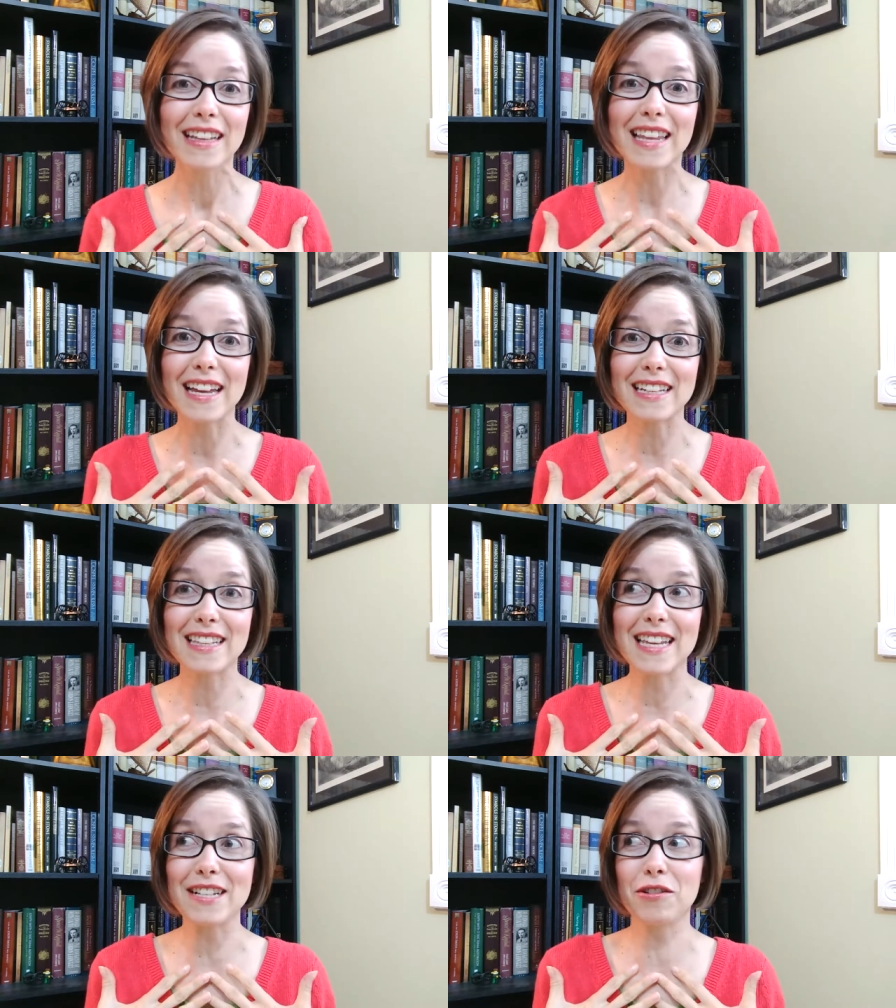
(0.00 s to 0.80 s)
that
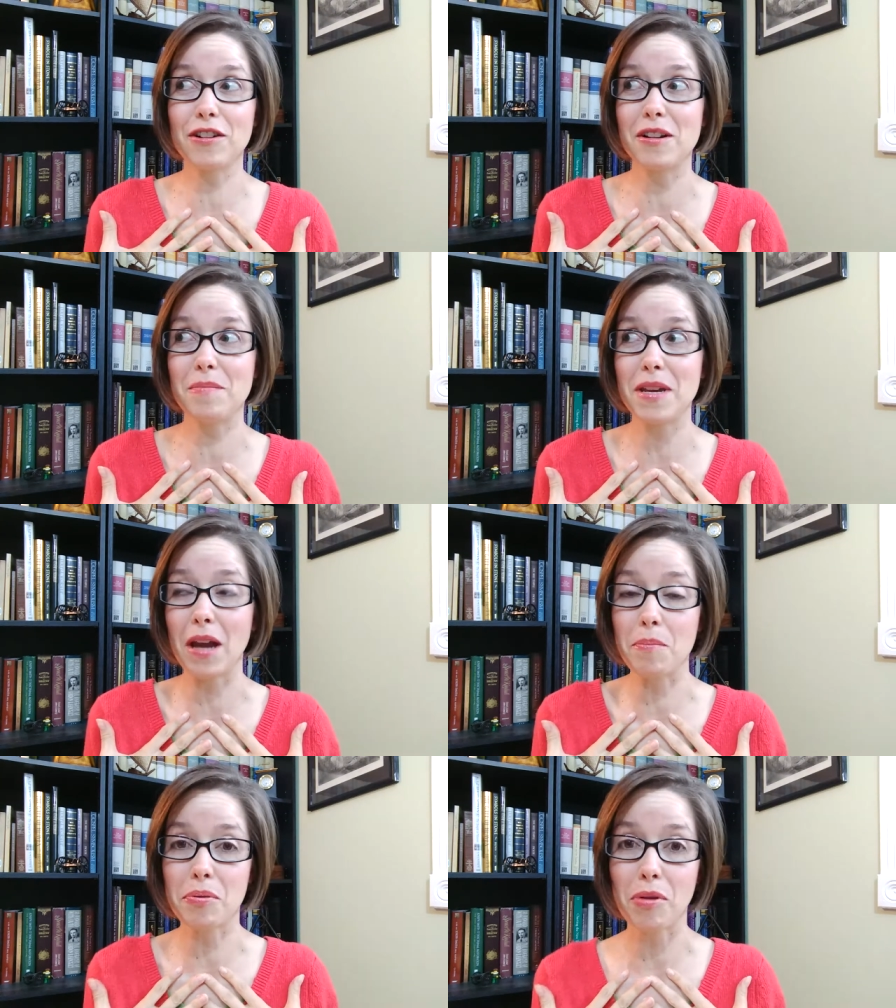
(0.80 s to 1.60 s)
things are going to be
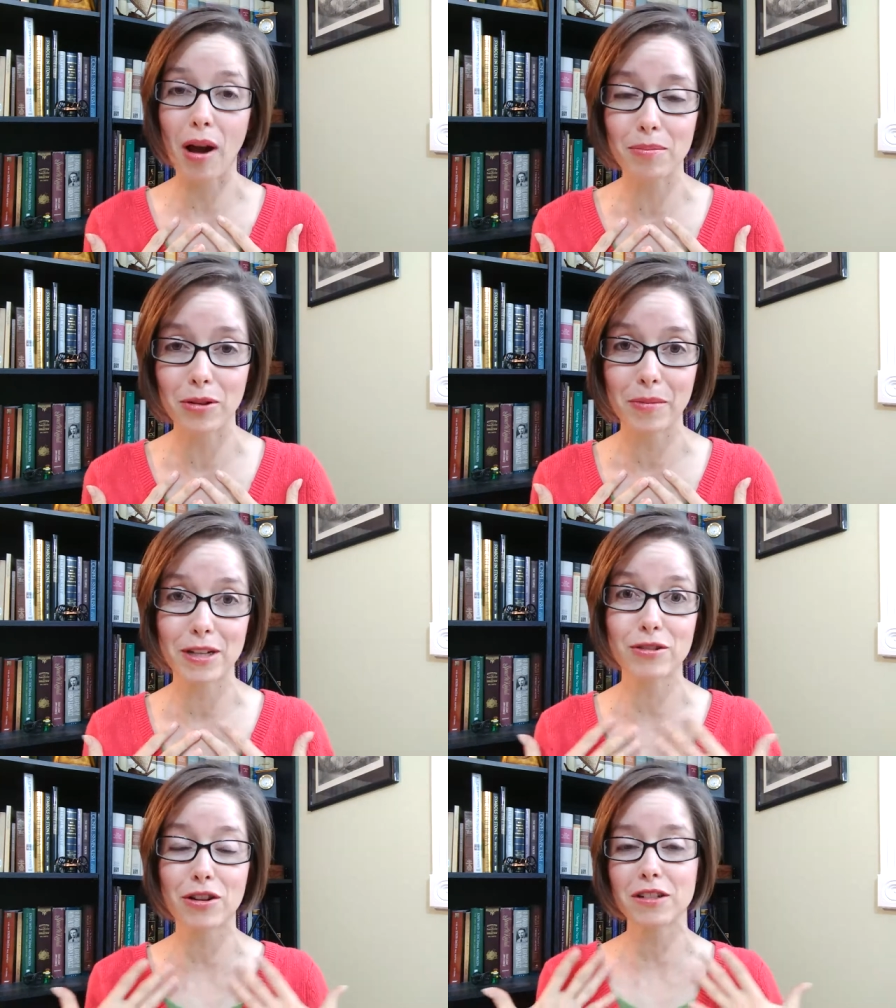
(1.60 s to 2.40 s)
a problem, and
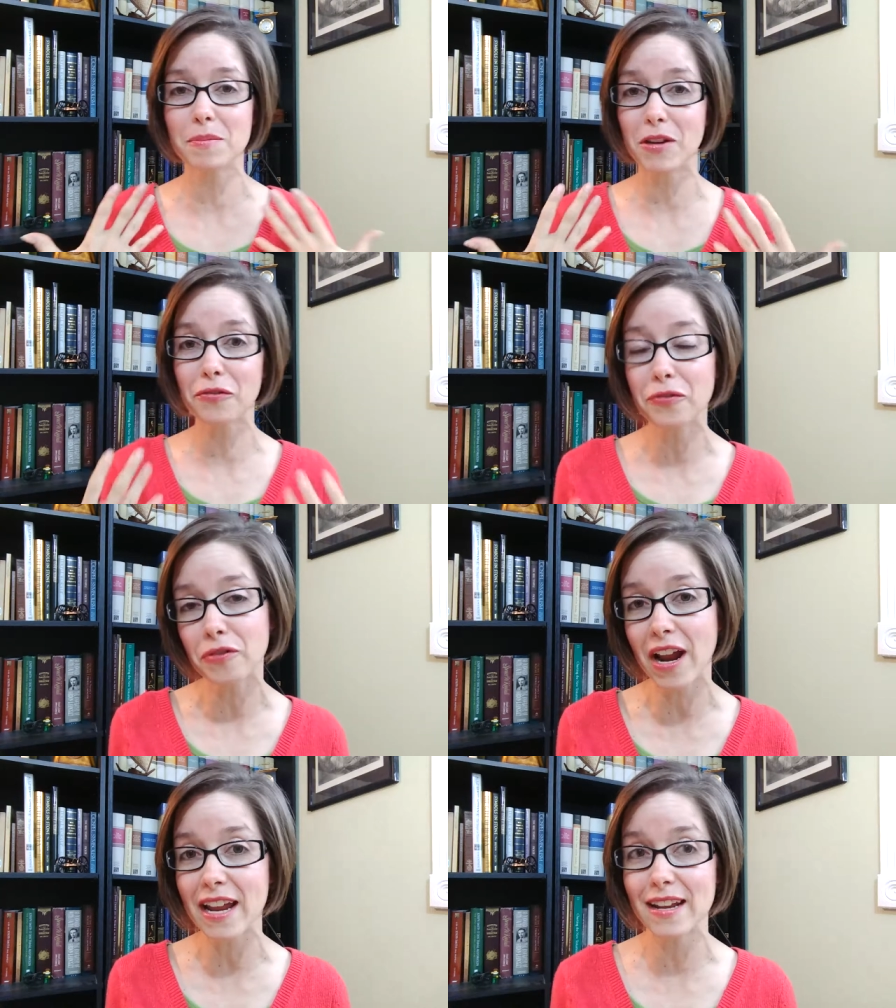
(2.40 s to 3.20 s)
you start to be
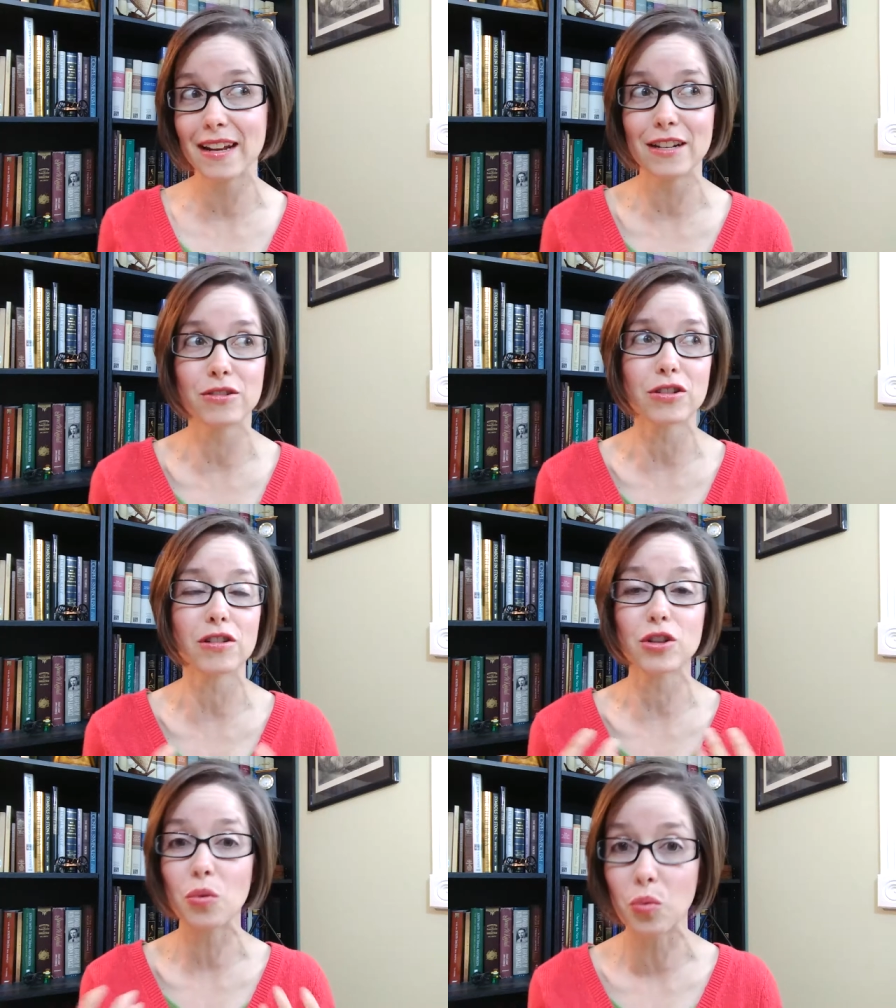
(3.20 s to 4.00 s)
afraid and you
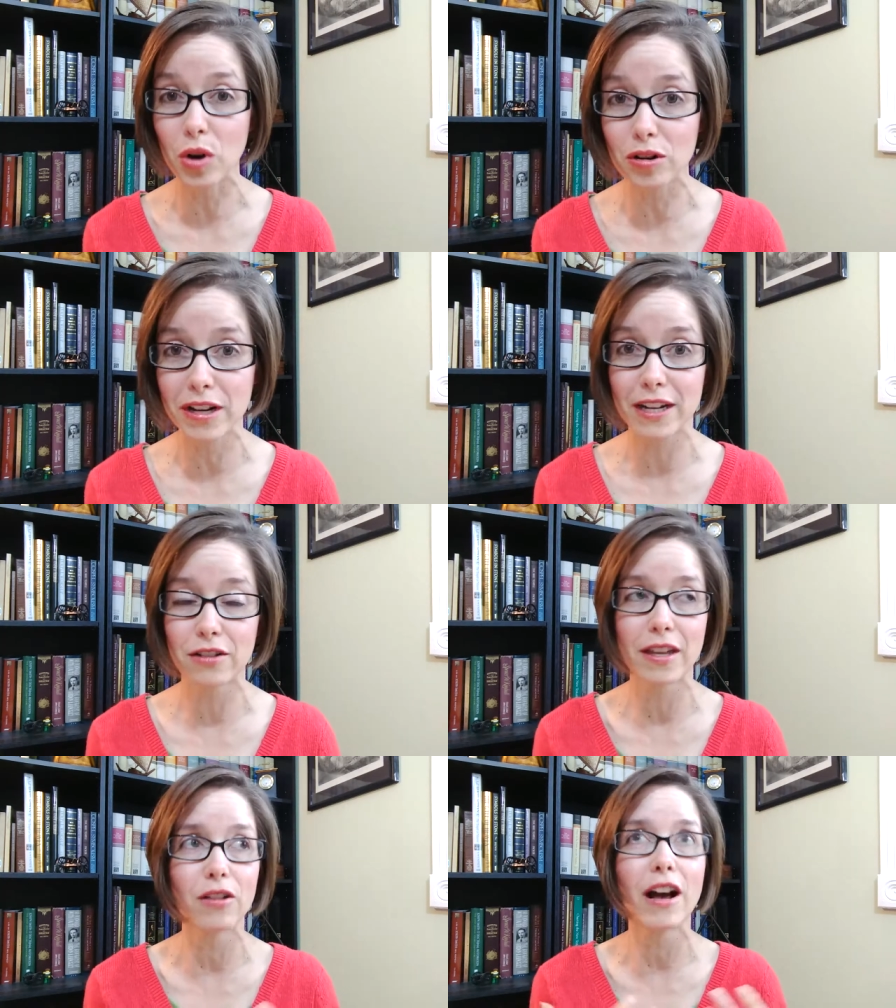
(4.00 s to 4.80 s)
start to worry and
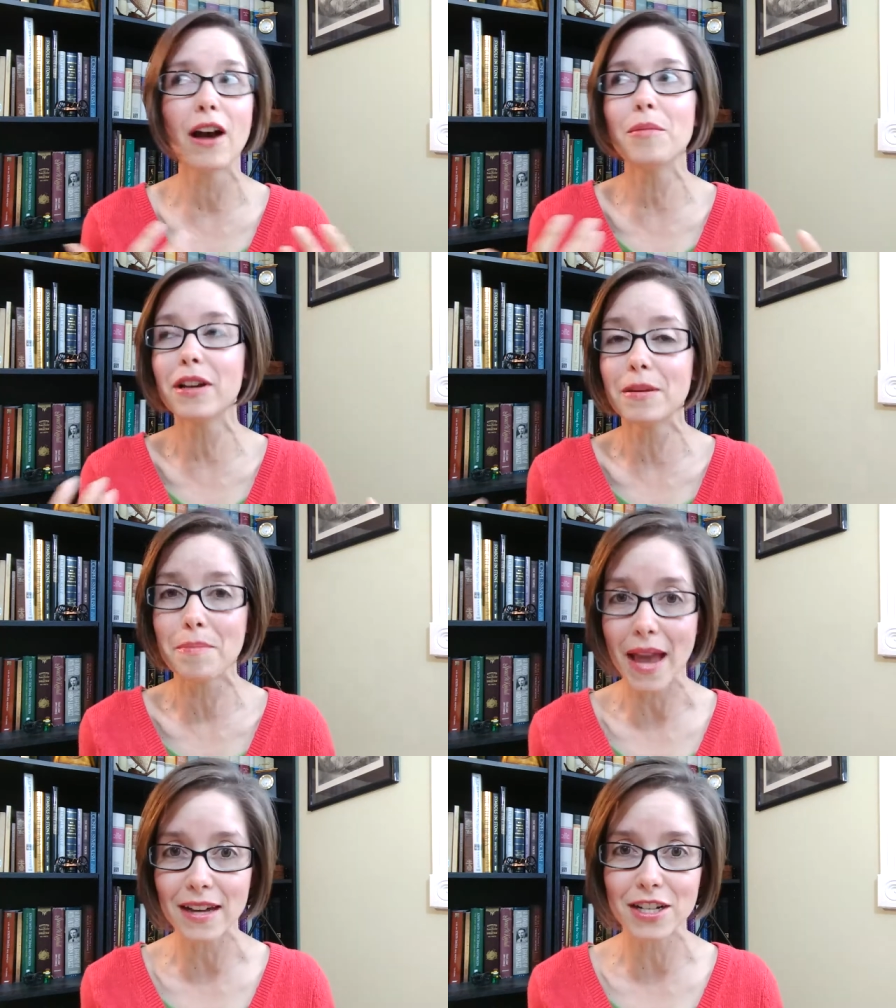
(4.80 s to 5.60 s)
you think, oh, how am I going to
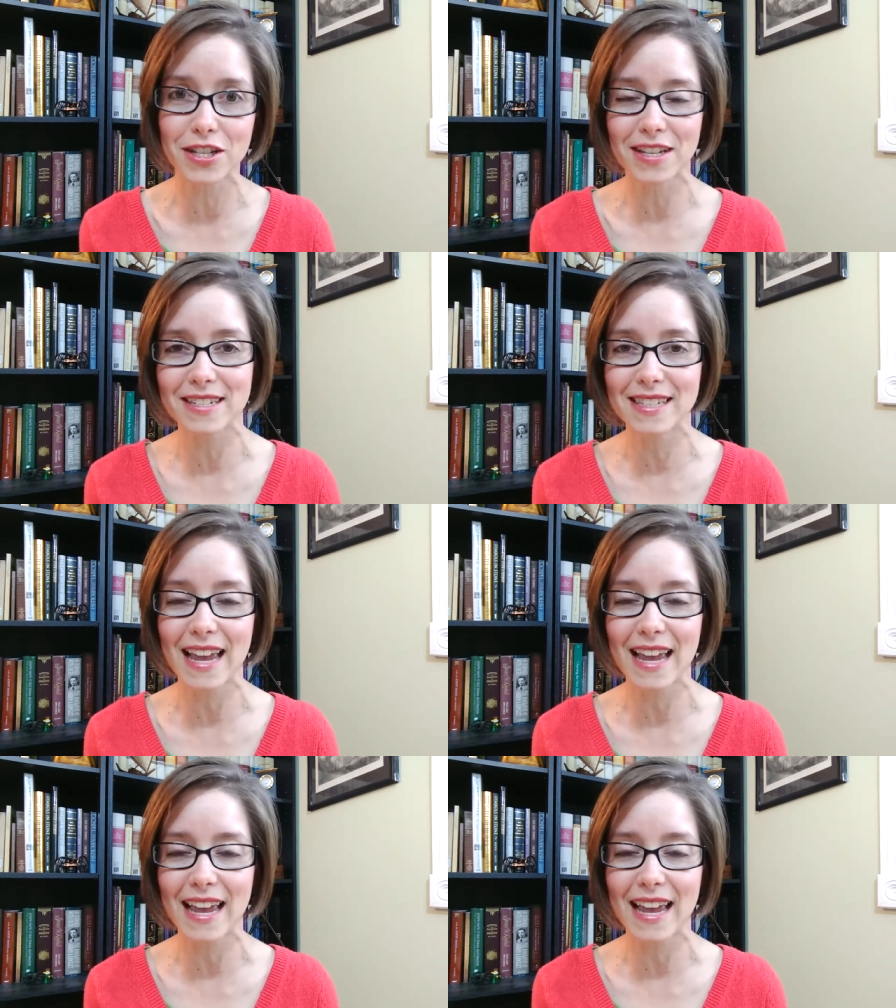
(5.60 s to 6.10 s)
manage this?